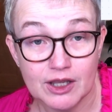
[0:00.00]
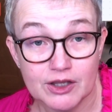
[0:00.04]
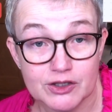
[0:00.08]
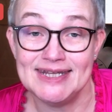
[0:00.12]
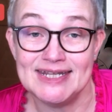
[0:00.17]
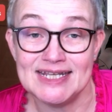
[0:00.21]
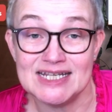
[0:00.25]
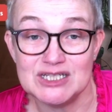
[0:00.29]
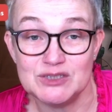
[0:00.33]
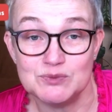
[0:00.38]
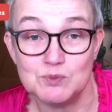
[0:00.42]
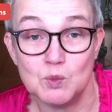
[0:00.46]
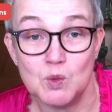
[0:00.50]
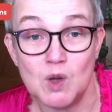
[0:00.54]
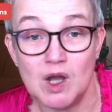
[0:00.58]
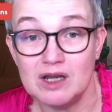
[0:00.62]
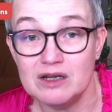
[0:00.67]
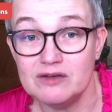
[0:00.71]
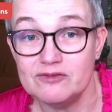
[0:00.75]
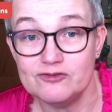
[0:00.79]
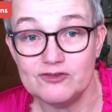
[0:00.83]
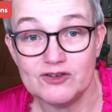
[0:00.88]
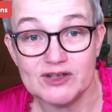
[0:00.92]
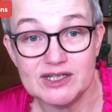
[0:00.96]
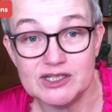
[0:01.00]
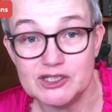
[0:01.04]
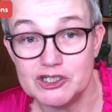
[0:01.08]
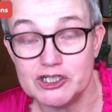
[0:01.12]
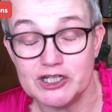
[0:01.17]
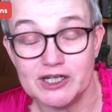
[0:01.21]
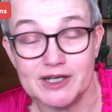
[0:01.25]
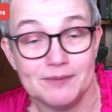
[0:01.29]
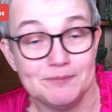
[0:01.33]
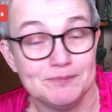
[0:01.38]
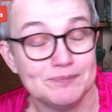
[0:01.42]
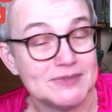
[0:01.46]
This one
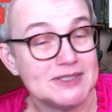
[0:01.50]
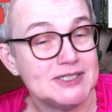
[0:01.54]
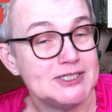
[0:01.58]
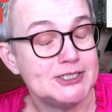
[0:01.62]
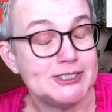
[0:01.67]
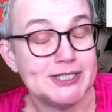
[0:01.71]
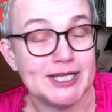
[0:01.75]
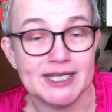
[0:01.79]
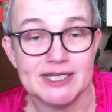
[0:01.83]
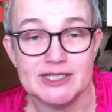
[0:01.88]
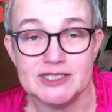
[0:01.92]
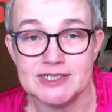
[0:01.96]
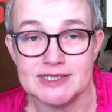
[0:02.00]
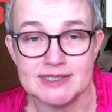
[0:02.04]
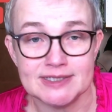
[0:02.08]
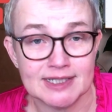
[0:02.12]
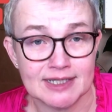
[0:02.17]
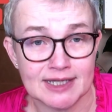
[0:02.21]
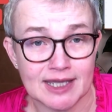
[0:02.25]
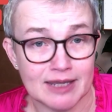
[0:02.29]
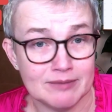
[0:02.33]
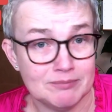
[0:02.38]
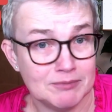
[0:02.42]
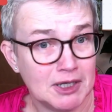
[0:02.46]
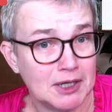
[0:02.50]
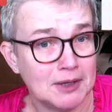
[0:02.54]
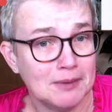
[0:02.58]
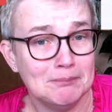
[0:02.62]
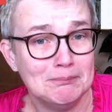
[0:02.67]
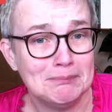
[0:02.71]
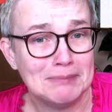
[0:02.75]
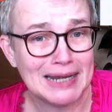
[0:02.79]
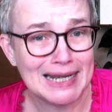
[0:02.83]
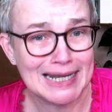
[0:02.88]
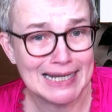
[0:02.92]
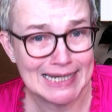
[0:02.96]
feature changes the game
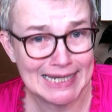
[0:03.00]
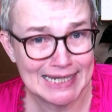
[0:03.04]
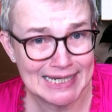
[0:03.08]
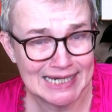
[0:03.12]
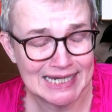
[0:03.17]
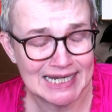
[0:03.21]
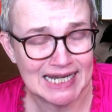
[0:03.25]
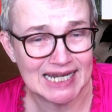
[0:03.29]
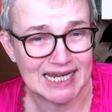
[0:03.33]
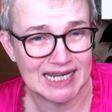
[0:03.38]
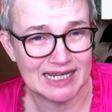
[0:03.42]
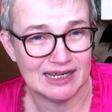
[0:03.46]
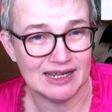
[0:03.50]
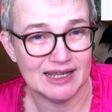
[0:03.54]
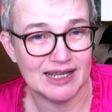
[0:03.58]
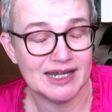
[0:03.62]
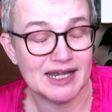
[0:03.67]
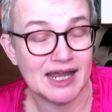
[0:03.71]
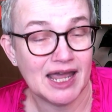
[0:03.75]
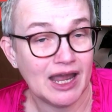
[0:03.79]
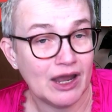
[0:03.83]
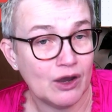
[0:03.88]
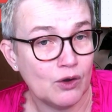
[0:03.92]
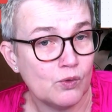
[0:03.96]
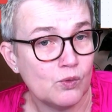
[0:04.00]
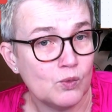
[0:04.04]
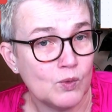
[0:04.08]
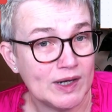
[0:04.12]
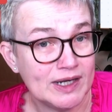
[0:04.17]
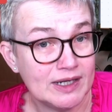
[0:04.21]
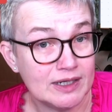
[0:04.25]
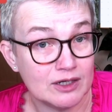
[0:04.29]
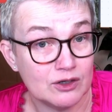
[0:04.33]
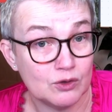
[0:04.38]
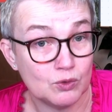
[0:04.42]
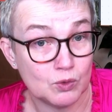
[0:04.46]
completely in how we
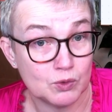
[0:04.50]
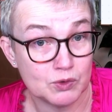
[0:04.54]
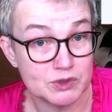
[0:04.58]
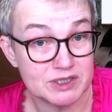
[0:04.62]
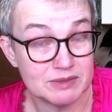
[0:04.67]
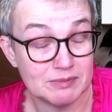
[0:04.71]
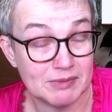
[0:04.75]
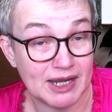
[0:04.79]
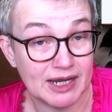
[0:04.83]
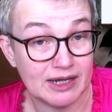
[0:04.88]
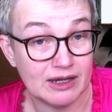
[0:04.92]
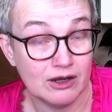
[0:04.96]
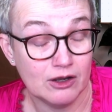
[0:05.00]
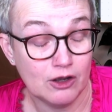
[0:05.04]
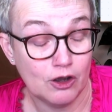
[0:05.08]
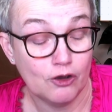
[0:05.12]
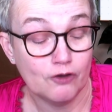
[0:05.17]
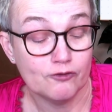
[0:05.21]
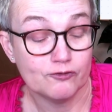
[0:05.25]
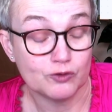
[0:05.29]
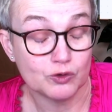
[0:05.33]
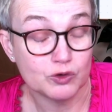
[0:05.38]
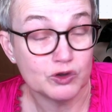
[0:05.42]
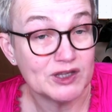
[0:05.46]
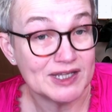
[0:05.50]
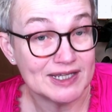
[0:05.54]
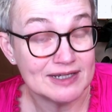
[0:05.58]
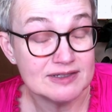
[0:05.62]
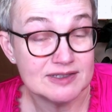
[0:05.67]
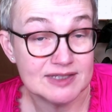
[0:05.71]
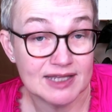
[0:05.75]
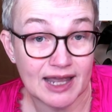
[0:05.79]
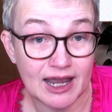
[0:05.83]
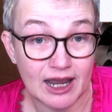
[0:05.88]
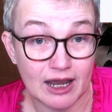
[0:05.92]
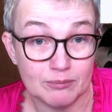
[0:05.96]
can automate for things
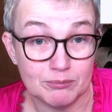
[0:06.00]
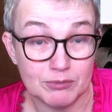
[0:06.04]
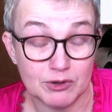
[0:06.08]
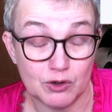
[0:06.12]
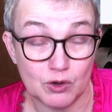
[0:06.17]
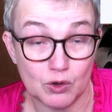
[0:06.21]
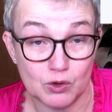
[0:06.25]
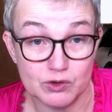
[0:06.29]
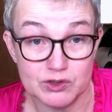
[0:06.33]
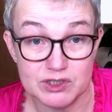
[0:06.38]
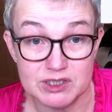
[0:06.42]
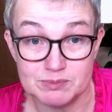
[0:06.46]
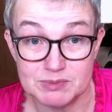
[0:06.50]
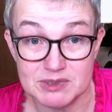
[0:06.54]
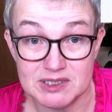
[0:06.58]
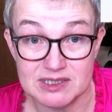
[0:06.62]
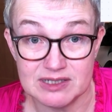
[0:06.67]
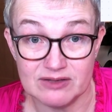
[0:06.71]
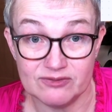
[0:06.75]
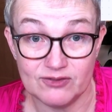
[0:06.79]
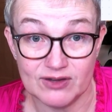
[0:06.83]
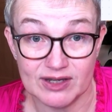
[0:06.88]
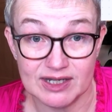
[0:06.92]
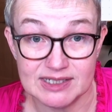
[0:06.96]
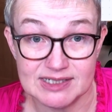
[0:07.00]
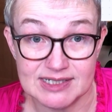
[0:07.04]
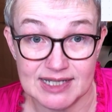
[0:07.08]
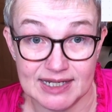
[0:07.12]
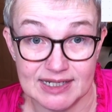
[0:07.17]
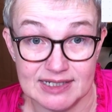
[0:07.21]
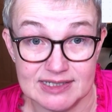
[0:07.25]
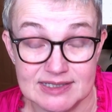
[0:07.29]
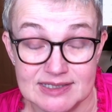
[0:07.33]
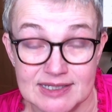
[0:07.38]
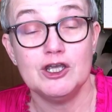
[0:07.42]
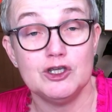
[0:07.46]
that happen on specific
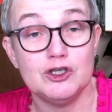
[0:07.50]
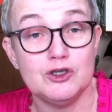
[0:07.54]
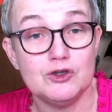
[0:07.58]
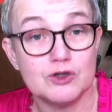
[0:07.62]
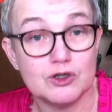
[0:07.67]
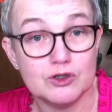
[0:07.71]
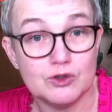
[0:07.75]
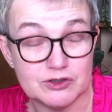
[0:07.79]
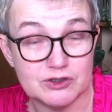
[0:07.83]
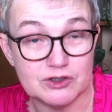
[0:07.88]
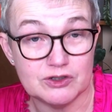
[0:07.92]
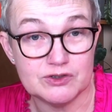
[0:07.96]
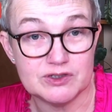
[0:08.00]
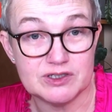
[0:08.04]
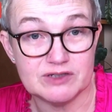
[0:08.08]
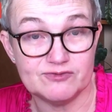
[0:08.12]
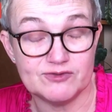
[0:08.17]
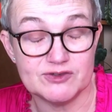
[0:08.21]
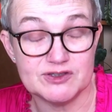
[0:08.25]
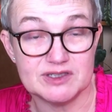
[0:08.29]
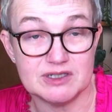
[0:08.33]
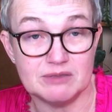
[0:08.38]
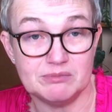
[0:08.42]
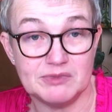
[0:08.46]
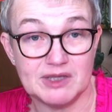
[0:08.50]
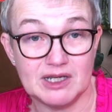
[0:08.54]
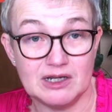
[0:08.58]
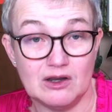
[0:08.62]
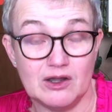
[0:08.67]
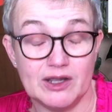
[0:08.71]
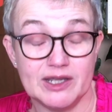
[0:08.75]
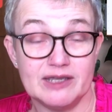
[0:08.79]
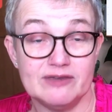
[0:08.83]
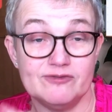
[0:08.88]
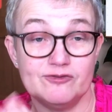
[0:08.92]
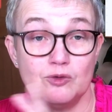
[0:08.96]
dates. You can use it for something
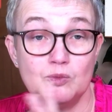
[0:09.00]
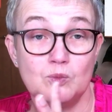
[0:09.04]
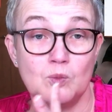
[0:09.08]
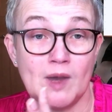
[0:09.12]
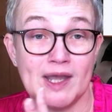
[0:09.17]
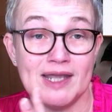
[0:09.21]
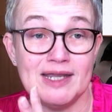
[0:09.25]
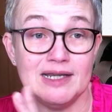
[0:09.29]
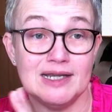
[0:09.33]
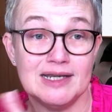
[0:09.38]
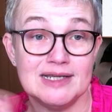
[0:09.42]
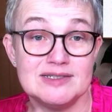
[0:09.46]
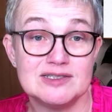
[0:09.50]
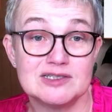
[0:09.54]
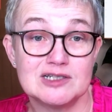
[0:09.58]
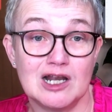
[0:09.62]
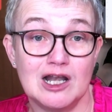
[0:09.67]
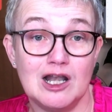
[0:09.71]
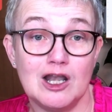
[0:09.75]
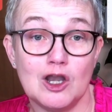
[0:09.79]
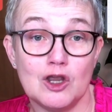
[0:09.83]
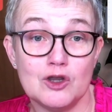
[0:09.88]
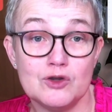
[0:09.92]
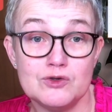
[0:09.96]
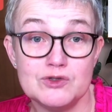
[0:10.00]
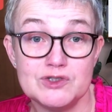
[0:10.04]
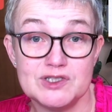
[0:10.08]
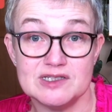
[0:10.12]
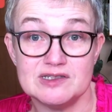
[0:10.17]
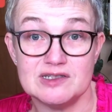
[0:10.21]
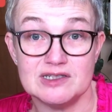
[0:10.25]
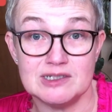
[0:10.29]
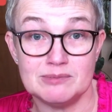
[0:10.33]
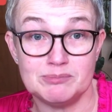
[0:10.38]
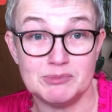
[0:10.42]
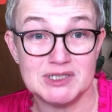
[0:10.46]
like if a waitlist
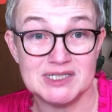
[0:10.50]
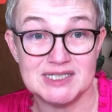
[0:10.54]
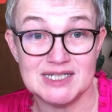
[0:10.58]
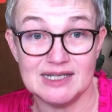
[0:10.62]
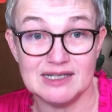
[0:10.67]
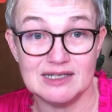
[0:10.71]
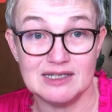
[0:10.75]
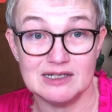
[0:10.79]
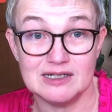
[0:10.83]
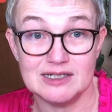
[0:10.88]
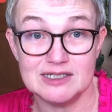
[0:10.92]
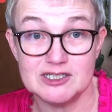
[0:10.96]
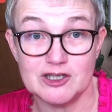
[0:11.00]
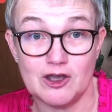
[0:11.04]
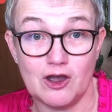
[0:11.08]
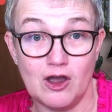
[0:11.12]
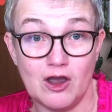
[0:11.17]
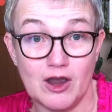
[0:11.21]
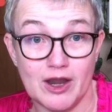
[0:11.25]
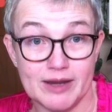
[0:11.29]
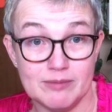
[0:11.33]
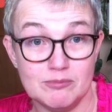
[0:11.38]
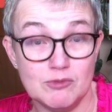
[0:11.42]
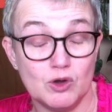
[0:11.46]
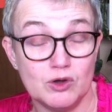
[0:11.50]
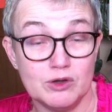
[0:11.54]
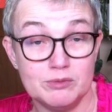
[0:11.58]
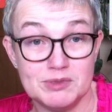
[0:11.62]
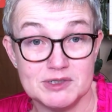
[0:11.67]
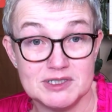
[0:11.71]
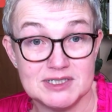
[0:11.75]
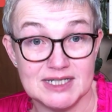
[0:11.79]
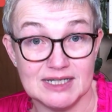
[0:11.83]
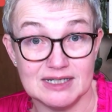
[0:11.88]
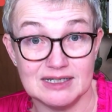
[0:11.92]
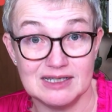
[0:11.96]
closes at a particular time on a
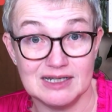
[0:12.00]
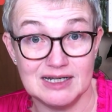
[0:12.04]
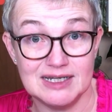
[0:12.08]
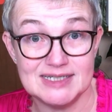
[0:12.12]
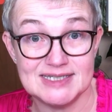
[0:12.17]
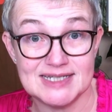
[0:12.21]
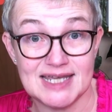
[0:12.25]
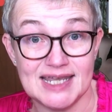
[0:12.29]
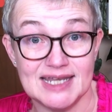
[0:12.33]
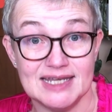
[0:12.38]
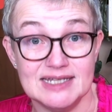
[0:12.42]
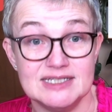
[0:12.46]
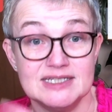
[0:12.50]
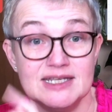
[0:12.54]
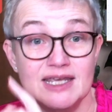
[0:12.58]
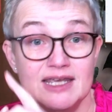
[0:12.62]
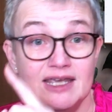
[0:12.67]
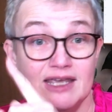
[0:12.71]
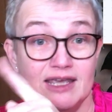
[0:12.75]
particular date.